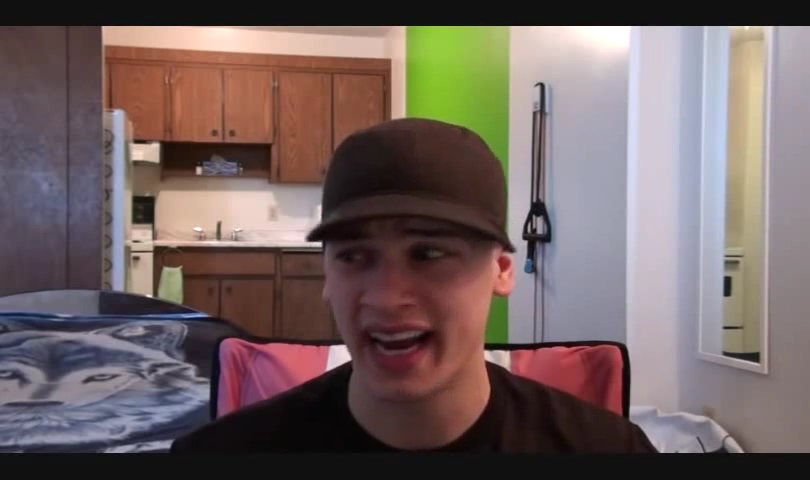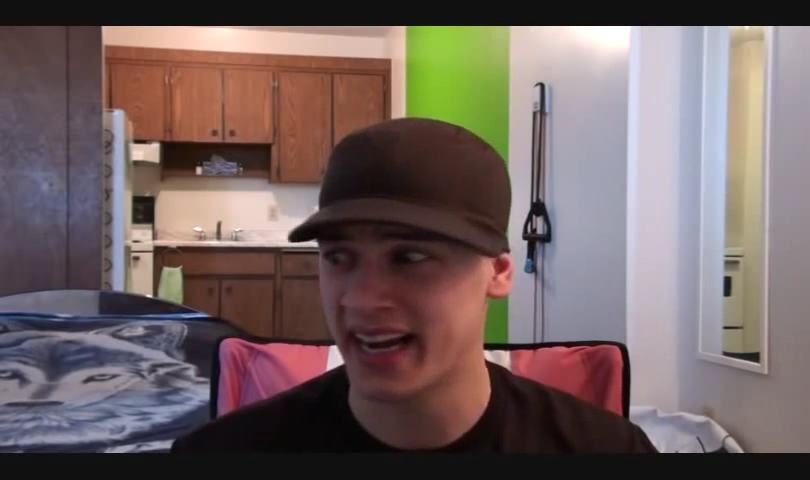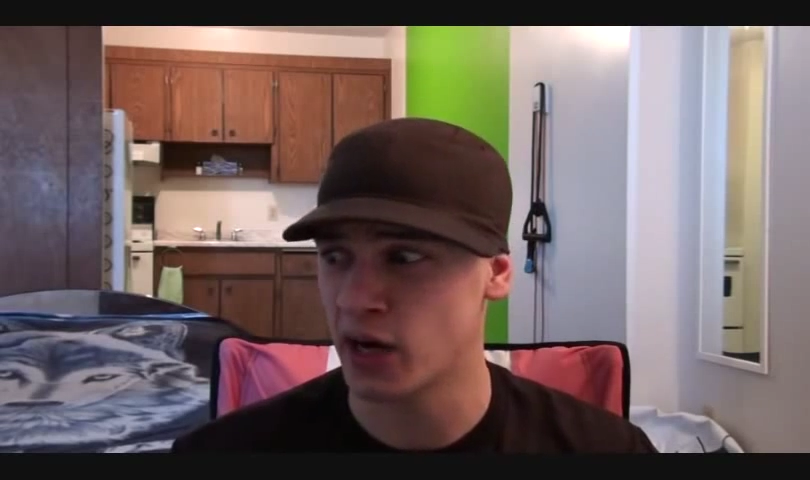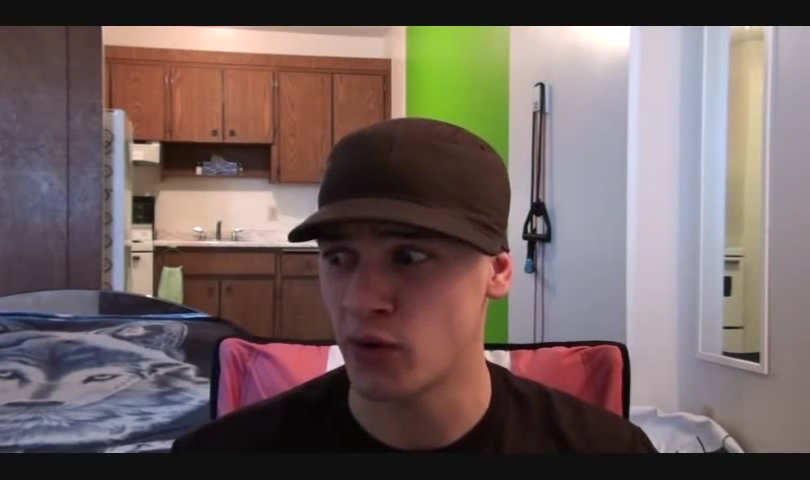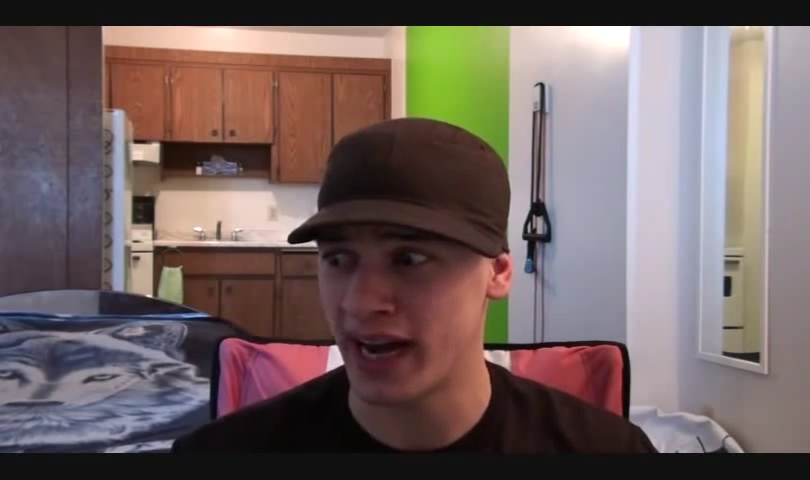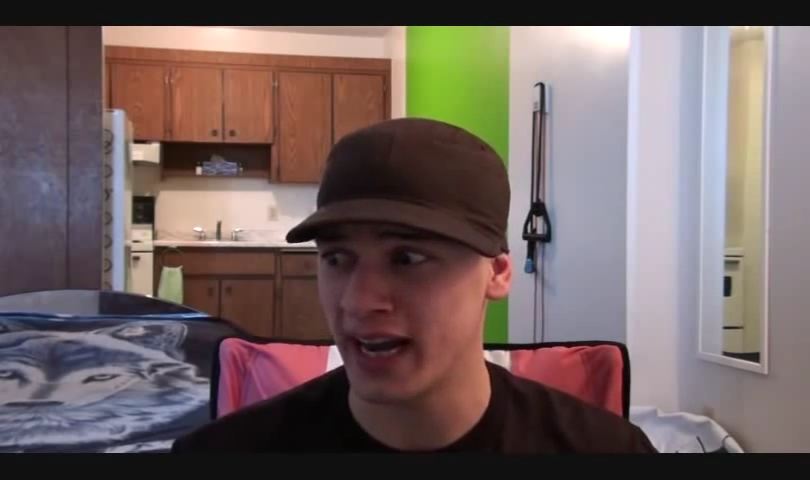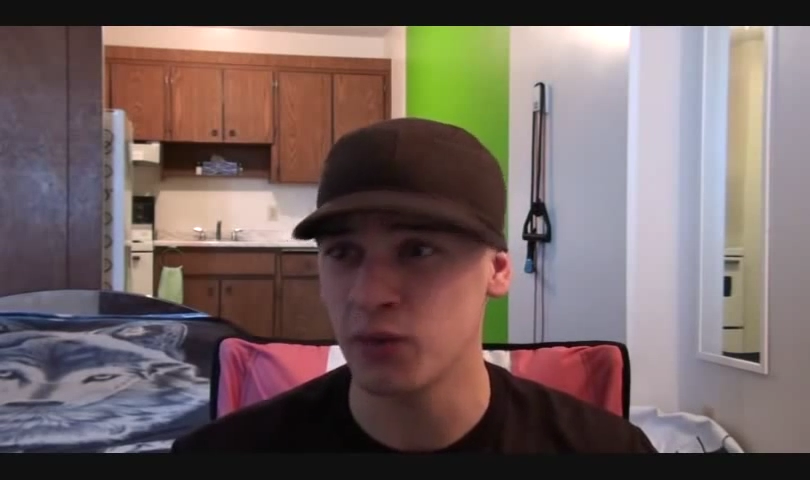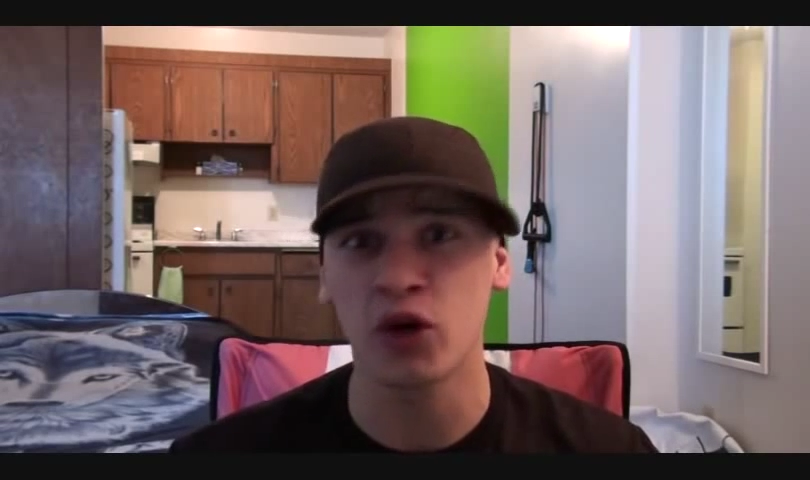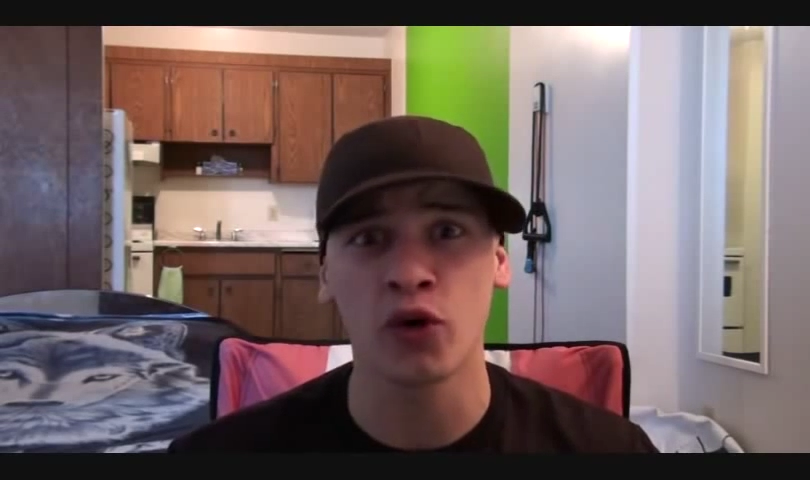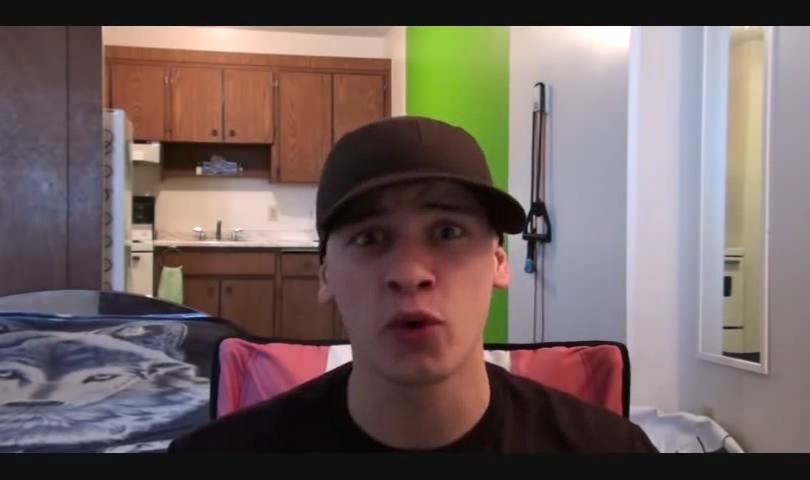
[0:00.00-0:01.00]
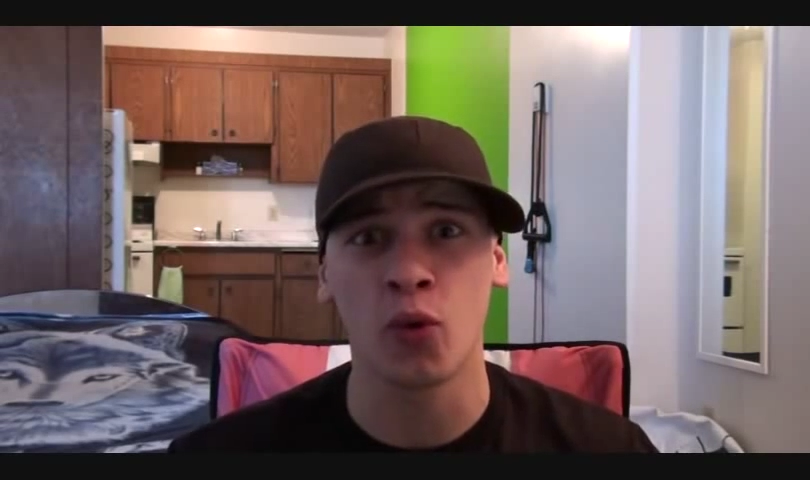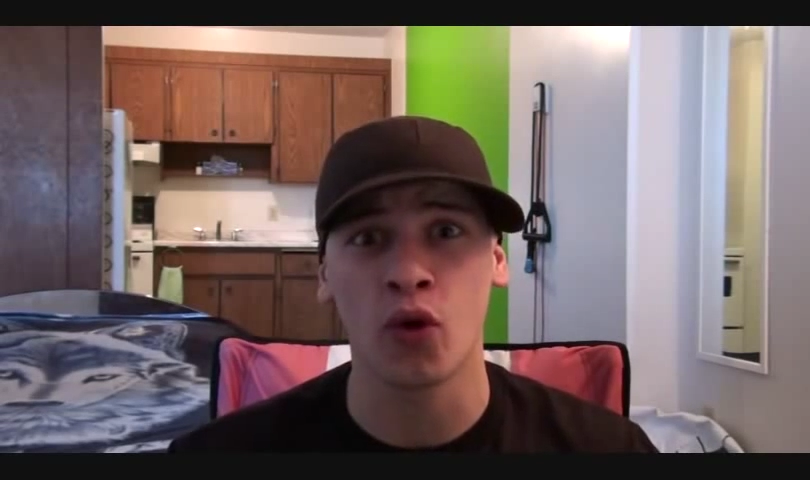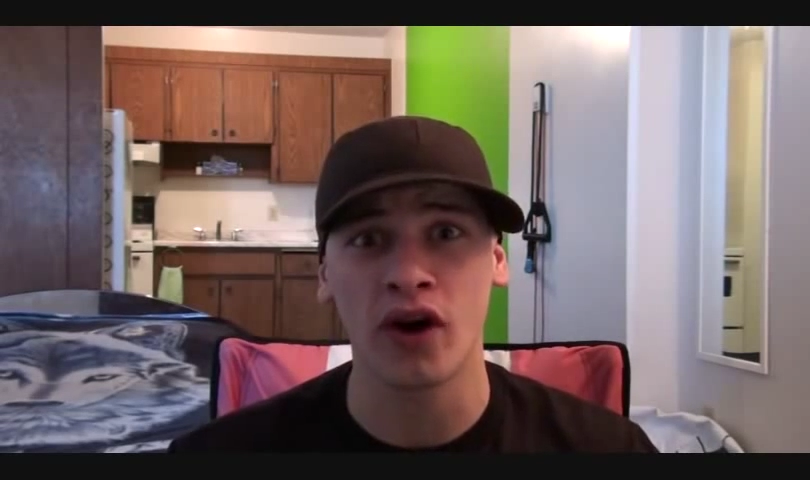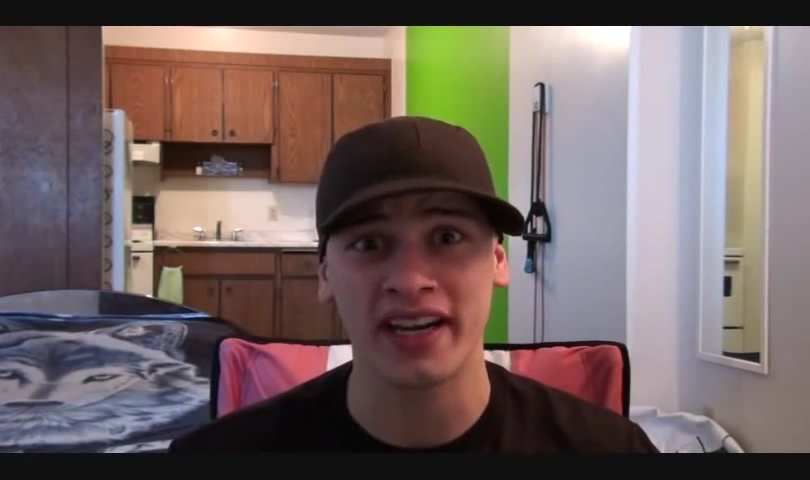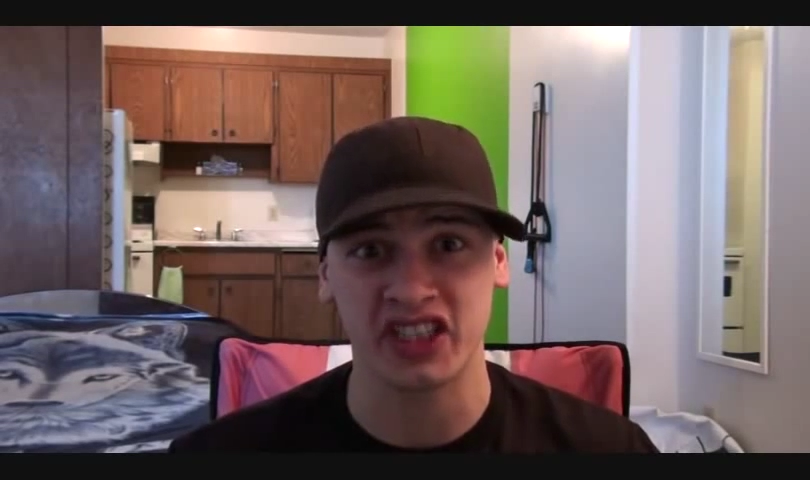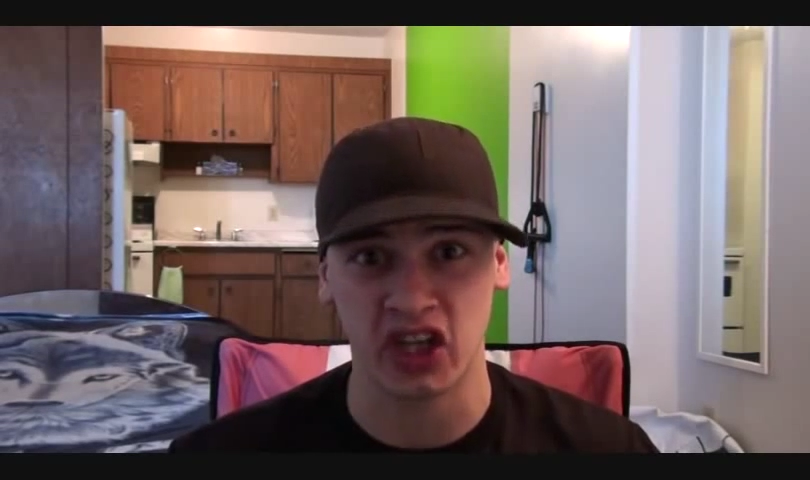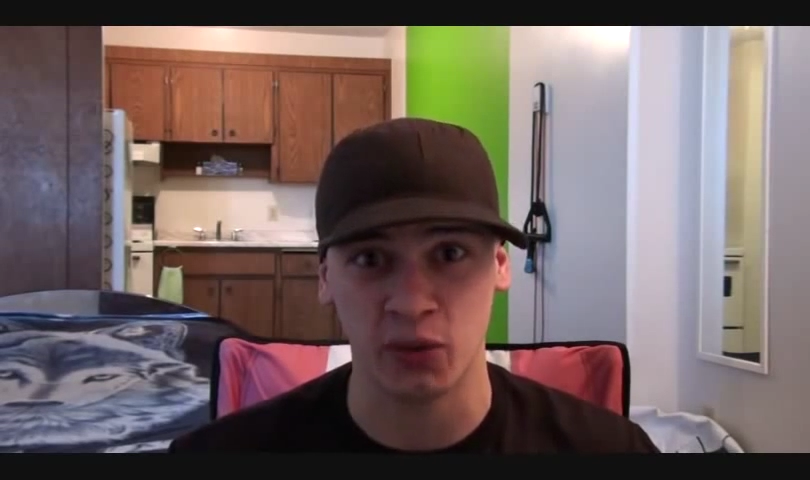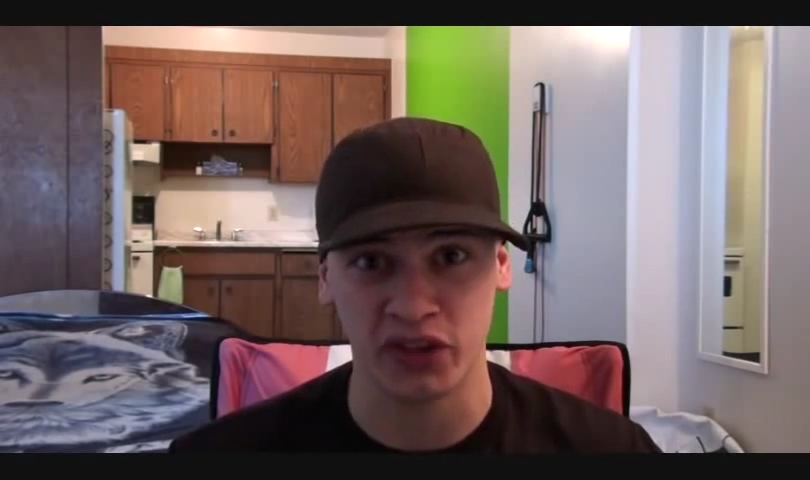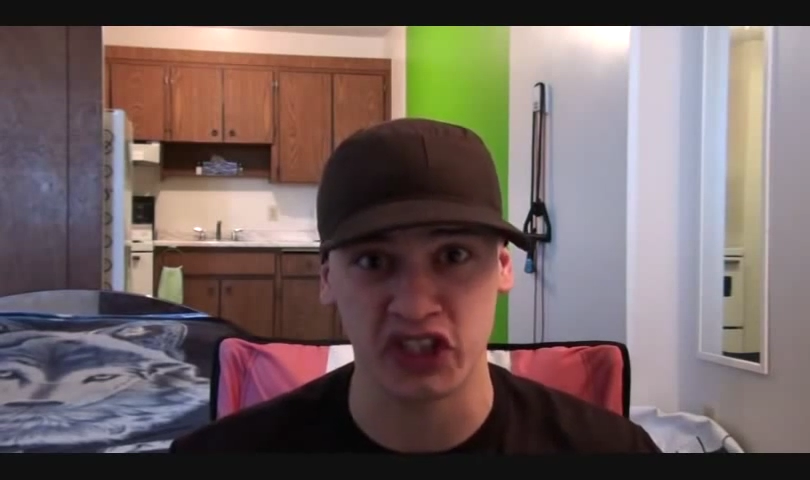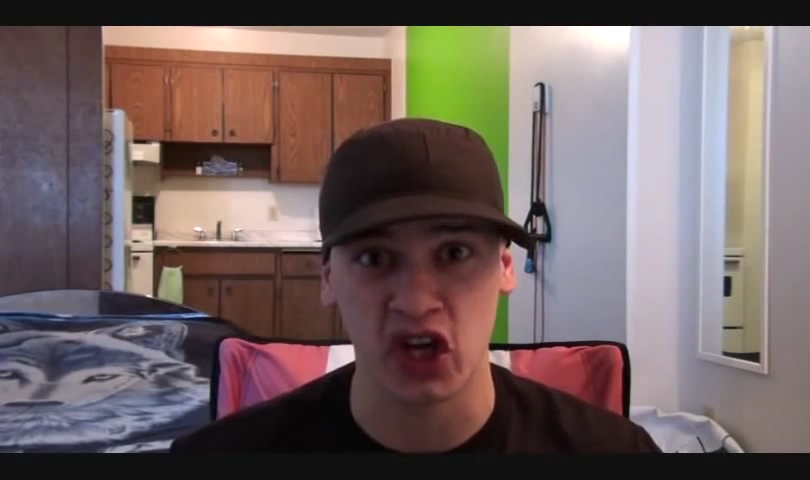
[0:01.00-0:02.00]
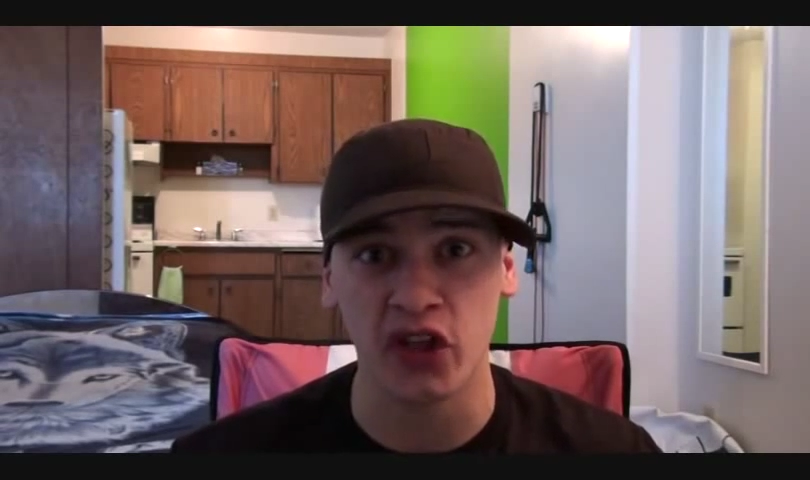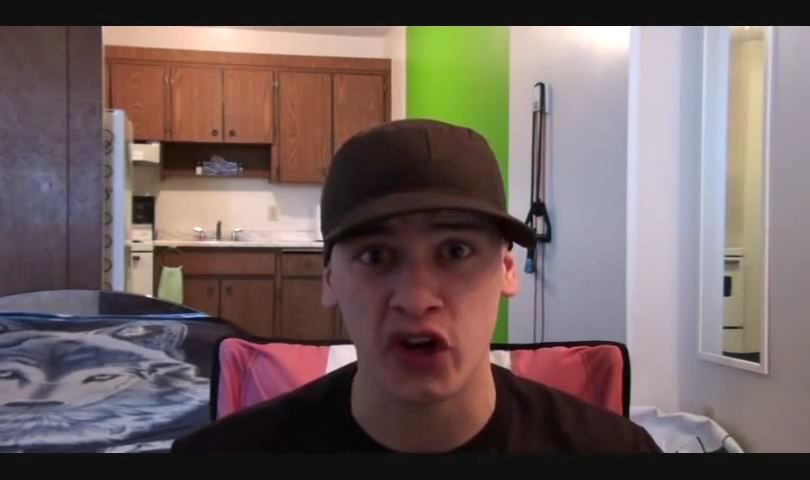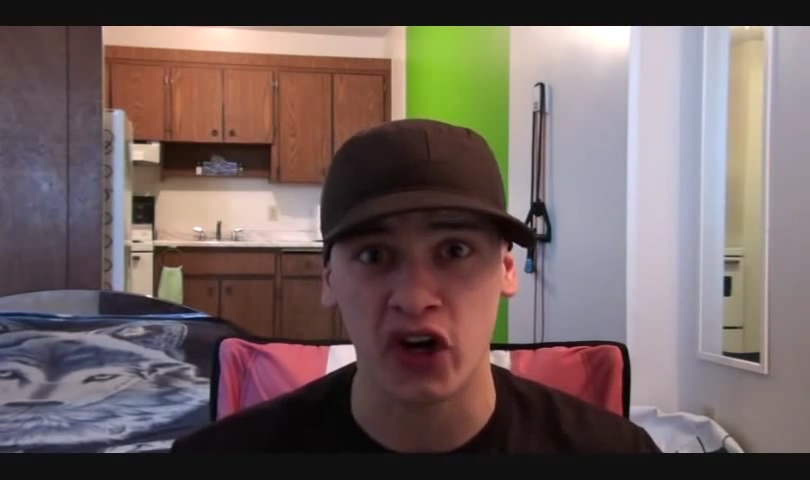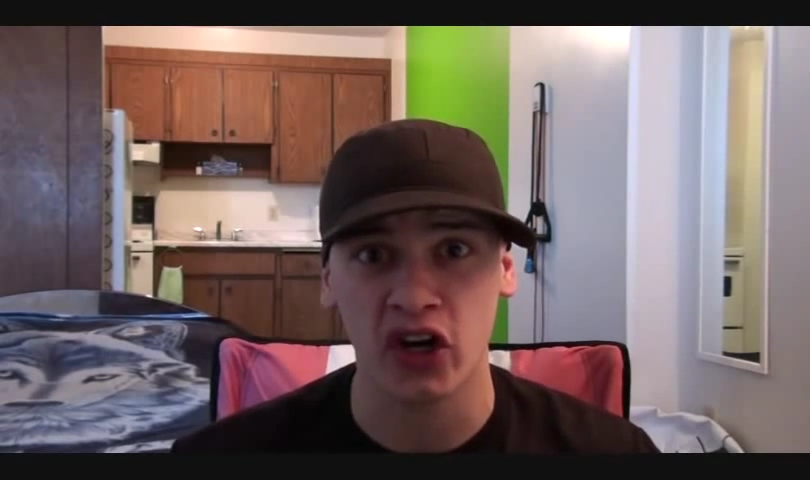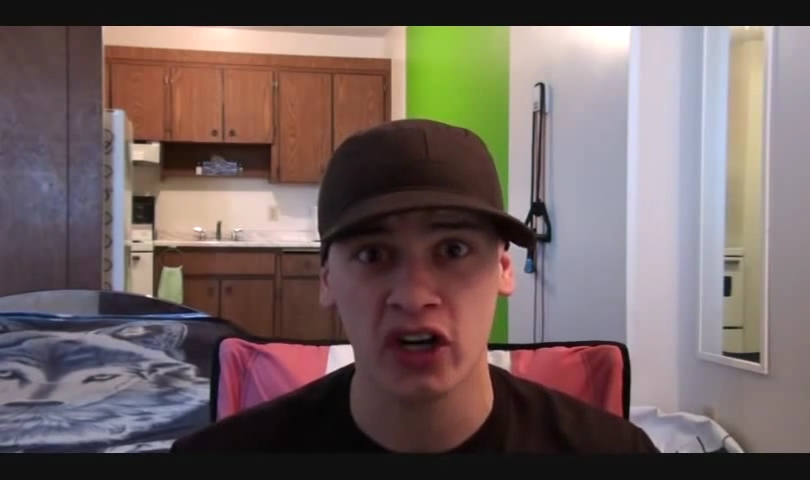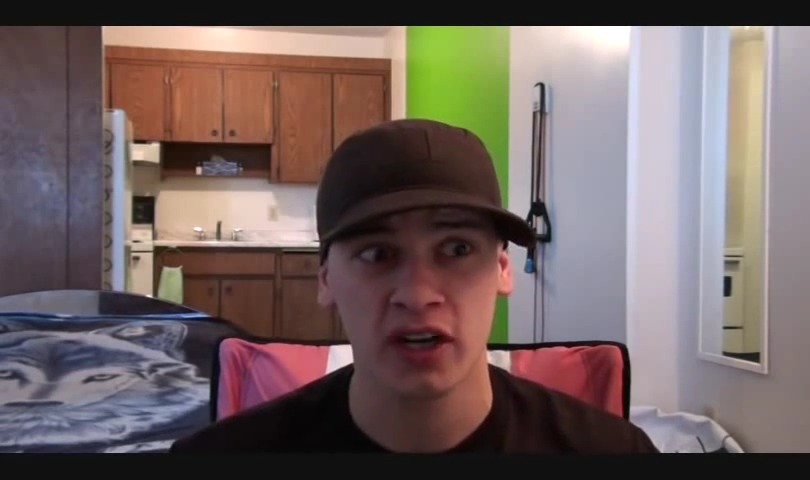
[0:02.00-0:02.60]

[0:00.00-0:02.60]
and Iran would go to war at each with each other.